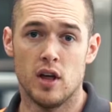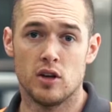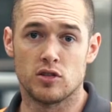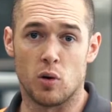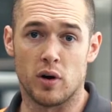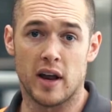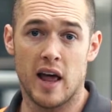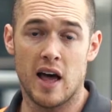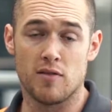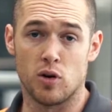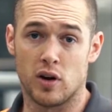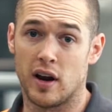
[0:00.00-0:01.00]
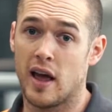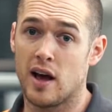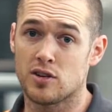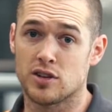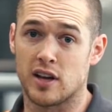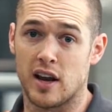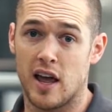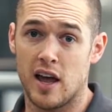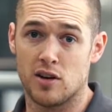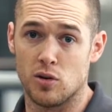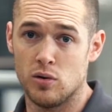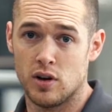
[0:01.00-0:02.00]
So we're going to have a look at how she can
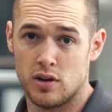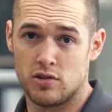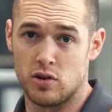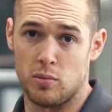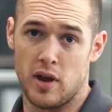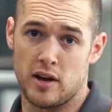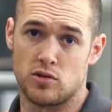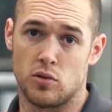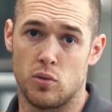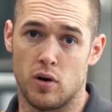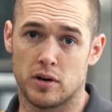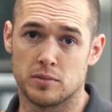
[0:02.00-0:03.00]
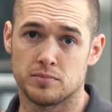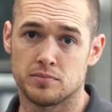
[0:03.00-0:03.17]
handle some lateral work.